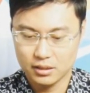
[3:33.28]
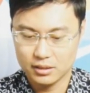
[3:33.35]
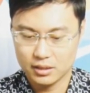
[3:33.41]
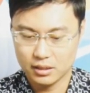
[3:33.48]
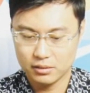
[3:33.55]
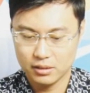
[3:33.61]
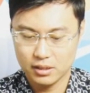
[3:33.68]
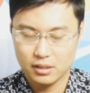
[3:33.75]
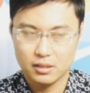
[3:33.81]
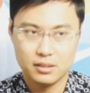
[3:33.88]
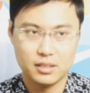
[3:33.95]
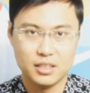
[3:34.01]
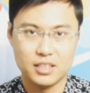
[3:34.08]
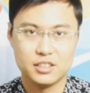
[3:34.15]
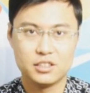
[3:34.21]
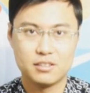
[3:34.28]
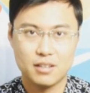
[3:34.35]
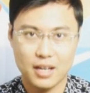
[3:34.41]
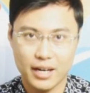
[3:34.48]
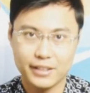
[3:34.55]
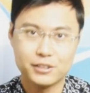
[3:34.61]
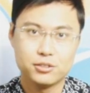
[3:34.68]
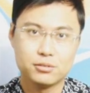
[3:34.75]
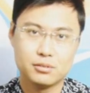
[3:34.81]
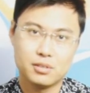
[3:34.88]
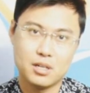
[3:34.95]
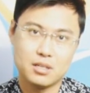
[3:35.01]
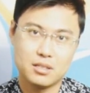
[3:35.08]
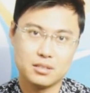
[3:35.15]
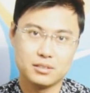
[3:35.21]
So the Skyzone
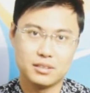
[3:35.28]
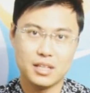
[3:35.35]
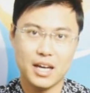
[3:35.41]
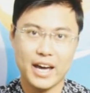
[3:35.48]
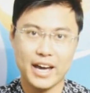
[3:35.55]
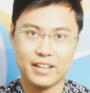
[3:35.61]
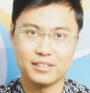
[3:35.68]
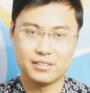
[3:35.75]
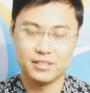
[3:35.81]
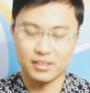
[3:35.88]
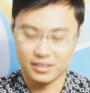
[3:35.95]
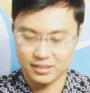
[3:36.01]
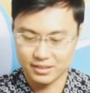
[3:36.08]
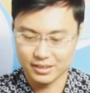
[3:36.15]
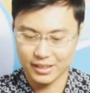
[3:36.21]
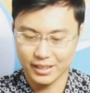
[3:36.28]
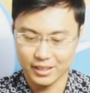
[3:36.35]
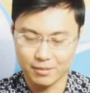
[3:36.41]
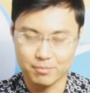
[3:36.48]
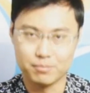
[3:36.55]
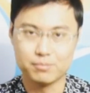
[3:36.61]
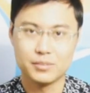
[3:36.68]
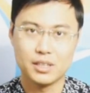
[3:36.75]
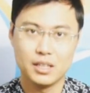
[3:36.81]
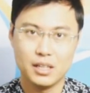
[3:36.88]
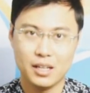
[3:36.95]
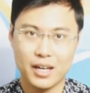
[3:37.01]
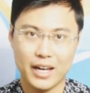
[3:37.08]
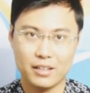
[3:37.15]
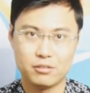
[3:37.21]
goggles has the same
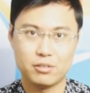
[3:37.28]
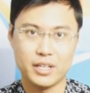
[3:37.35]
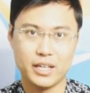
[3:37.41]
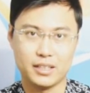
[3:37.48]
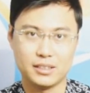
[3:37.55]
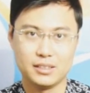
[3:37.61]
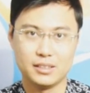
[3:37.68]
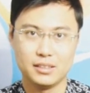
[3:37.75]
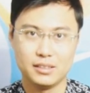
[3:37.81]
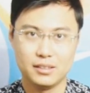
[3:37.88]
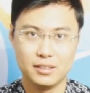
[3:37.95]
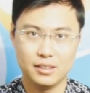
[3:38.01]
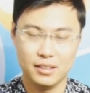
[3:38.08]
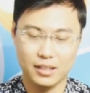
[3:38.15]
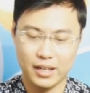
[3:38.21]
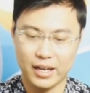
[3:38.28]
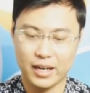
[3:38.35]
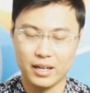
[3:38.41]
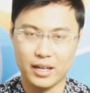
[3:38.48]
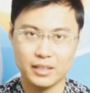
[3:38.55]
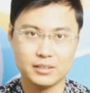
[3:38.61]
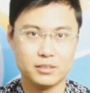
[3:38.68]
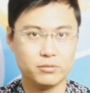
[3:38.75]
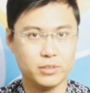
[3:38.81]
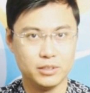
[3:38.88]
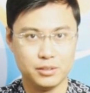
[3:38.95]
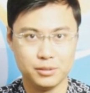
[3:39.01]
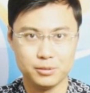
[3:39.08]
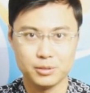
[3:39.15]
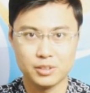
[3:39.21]
head track as we
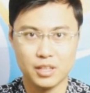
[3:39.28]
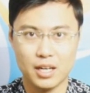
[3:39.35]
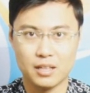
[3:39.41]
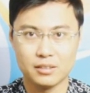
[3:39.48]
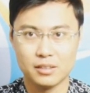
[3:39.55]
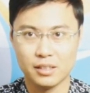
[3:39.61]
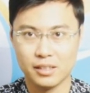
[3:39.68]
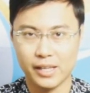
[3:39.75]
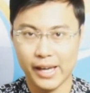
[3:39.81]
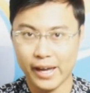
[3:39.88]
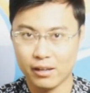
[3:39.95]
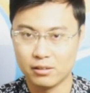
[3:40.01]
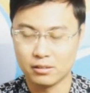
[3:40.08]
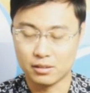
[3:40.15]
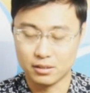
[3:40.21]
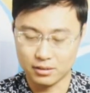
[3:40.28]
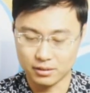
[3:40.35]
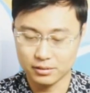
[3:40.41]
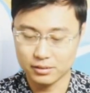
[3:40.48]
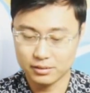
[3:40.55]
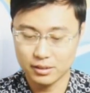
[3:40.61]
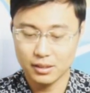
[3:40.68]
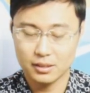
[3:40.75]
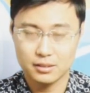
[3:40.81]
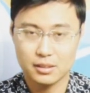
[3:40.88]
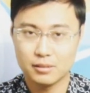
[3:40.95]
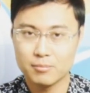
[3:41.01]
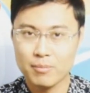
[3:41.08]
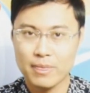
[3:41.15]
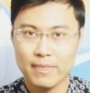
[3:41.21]
used on the AIO goggles.
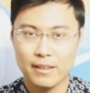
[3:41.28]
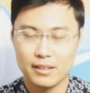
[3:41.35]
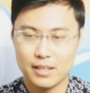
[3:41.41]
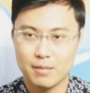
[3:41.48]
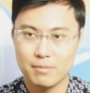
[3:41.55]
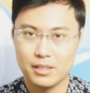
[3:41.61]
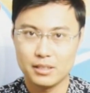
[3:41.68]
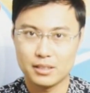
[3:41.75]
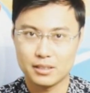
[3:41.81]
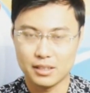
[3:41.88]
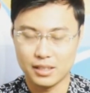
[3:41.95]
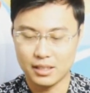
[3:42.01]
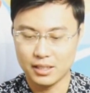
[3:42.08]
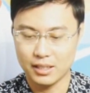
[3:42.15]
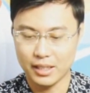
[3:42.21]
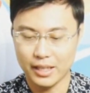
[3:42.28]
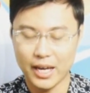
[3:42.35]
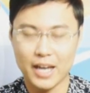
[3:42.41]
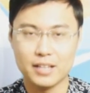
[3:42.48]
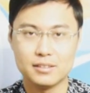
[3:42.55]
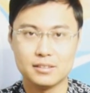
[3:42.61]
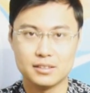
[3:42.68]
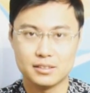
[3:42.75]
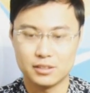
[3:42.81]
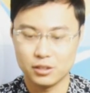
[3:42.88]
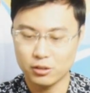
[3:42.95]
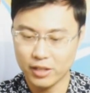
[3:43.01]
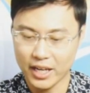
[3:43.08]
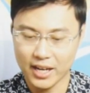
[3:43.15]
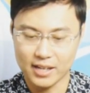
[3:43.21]
So that meaning it
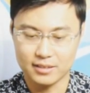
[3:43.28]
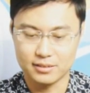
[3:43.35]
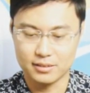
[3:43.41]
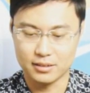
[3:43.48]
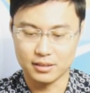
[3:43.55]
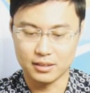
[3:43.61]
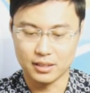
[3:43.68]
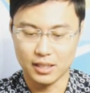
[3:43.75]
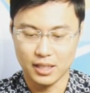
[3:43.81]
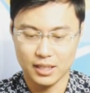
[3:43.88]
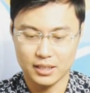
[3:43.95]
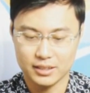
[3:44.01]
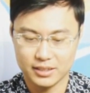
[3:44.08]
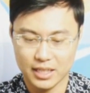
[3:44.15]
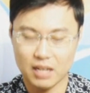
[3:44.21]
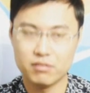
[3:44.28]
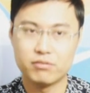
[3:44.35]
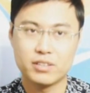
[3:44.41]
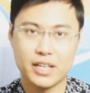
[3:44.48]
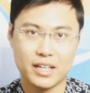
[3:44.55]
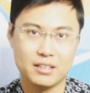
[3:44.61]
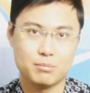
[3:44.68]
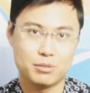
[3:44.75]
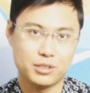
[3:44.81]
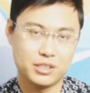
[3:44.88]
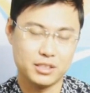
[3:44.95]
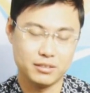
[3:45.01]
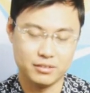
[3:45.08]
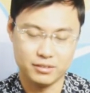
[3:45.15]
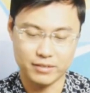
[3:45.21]
still has the
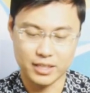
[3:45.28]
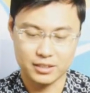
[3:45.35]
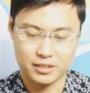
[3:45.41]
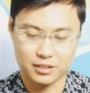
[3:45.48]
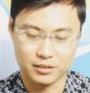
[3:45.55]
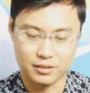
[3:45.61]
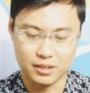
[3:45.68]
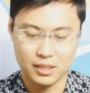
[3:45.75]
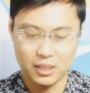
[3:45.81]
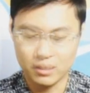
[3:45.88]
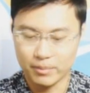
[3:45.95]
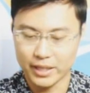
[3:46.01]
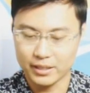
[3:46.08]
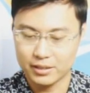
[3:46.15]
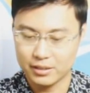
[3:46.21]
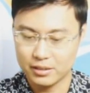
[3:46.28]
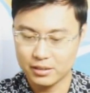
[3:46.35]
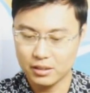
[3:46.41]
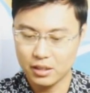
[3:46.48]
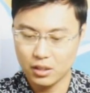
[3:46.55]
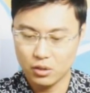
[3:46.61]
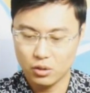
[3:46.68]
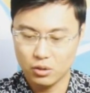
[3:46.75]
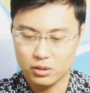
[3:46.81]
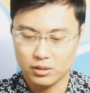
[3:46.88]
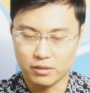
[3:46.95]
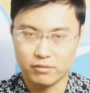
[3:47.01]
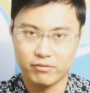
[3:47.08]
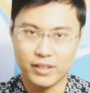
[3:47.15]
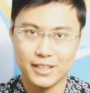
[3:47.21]
self-calibration function. No matter
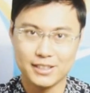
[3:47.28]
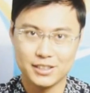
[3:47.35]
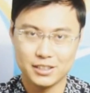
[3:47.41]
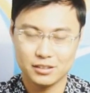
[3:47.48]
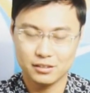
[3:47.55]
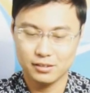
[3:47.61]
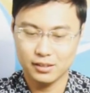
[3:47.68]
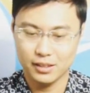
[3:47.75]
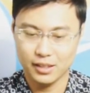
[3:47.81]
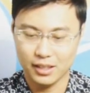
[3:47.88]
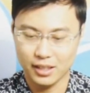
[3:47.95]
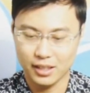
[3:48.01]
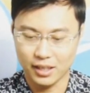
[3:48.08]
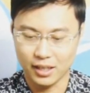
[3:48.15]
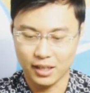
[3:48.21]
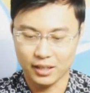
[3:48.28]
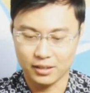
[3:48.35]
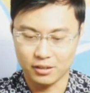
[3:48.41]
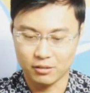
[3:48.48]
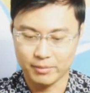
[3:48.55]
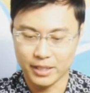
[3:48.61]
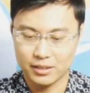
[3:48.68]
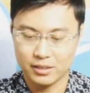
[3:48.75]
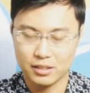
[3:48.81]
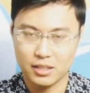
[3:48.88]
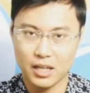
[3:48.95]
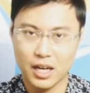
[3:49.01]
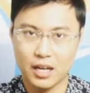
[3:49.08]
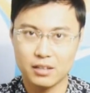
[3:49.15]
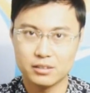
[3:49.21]
the facing and no
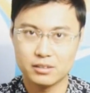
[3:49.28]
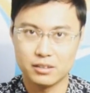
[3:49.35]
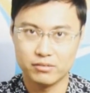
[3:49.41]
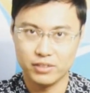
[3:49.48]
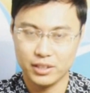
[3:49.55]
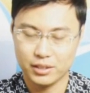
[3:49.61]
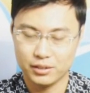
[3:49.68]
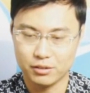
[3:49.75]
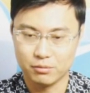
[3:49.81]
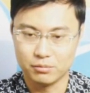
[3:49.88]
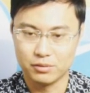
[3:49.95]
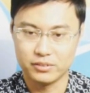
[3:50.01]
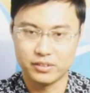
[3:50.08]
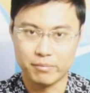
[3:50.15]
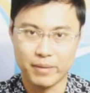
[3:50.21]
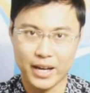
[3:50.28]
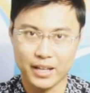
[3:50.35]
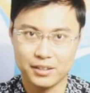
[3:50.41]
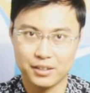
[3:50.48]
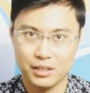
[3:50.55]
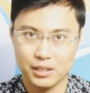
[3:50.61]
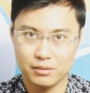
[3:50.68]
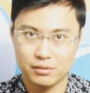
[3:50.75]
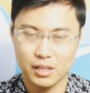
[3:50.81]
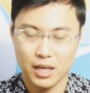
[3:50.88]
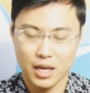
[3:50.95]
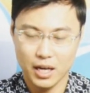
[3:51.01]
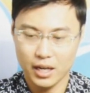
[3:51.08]
matter how severe you move the pan tilt